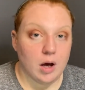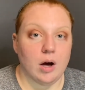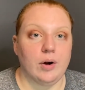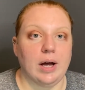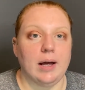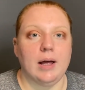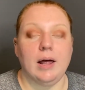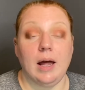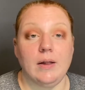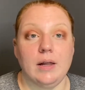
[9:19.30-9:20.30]
Okay,
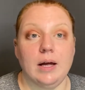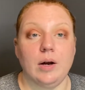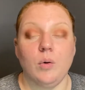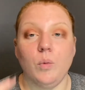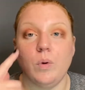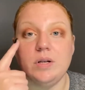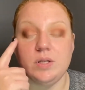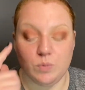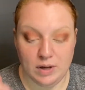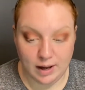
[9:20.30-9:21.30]
and then once
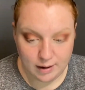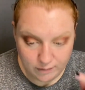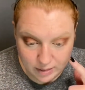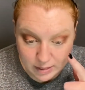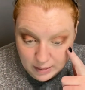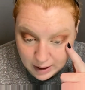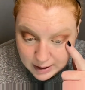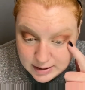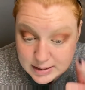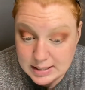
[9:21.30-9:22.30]
we have
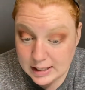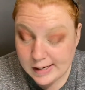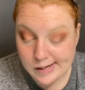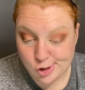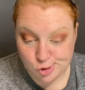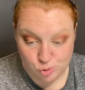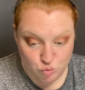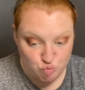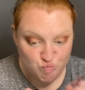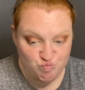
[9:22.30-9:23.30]
that
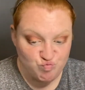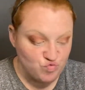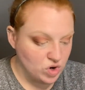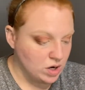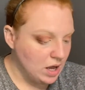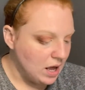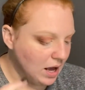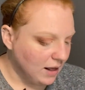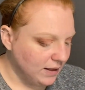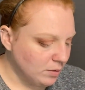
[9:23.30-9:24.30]
down,
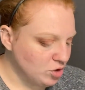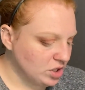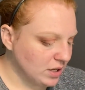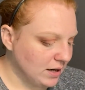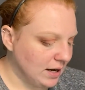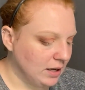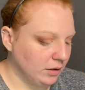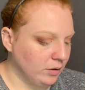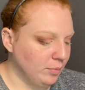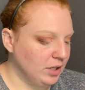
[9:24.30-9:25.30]
I think I'm just going to add a
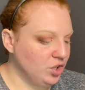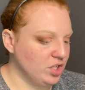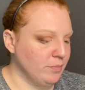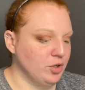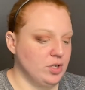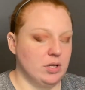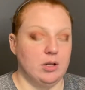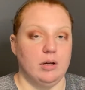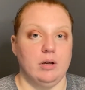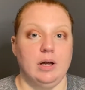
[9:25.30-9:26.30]
little bit of shimmer to
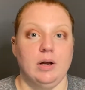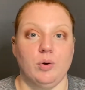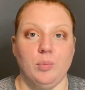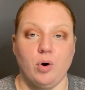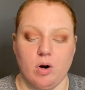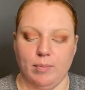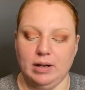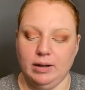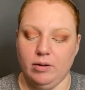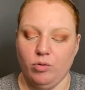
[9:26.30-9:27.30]
the inner part of my
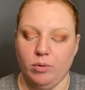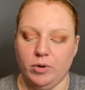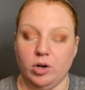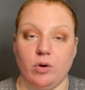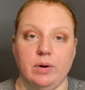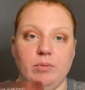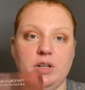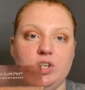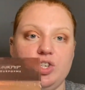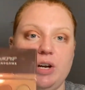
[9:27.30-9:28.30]
lid. So I'm going to go in with
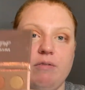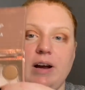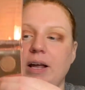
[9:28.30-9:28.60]
this shade right